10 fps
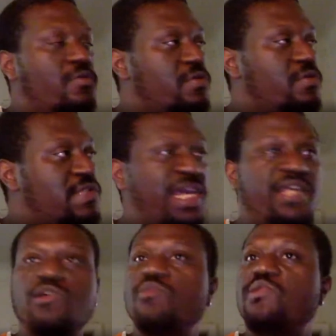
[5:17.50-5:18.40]
take
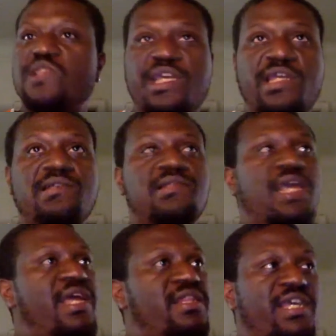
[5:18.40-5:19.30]
those things
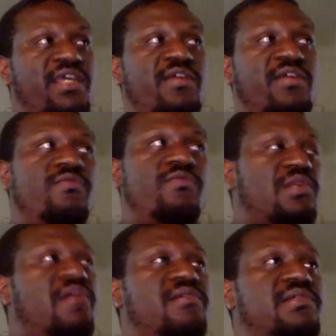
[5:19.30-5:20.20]
and then
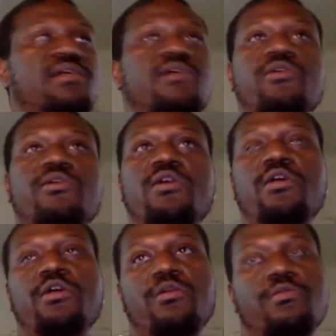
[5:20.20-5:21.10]
start to
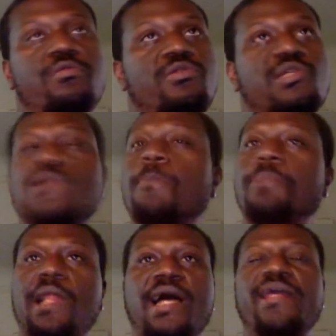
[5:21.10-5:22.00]
just
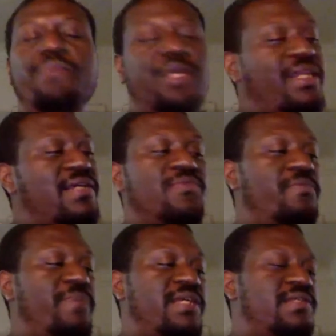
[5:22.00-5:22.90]
apply it, man, that's what
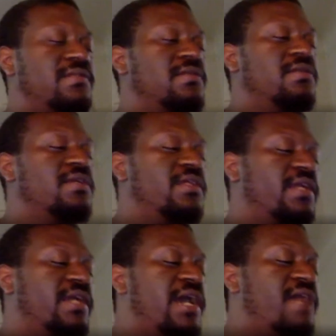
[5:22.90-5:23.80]
makes the
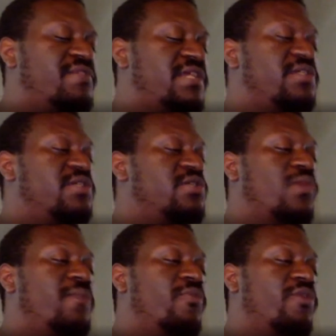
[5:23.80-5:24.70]
conversations
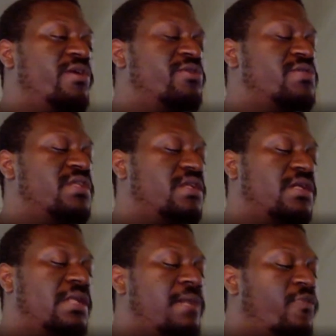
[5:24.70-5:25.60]
way more interesting and a
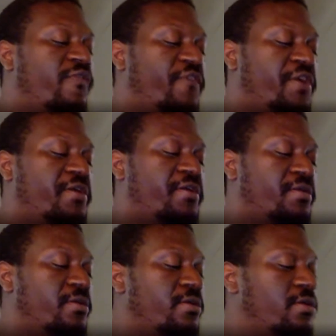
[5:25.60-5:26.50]
lot more fun.
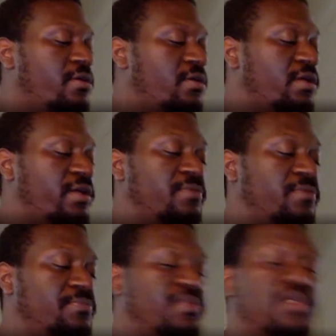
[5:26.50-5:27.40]
You know?
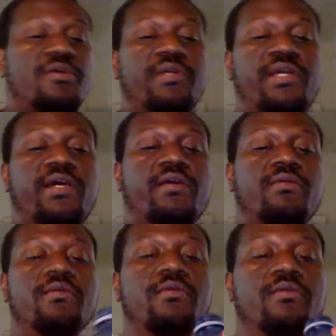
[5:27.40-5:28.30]
So yeah.
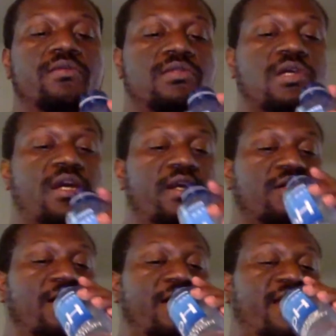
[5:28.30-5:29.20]
Sorry,
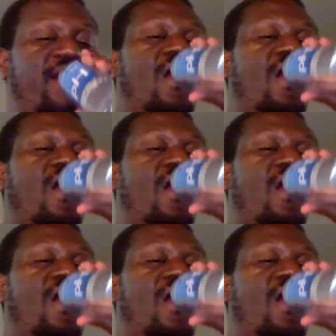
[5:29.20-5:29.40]
go ahead.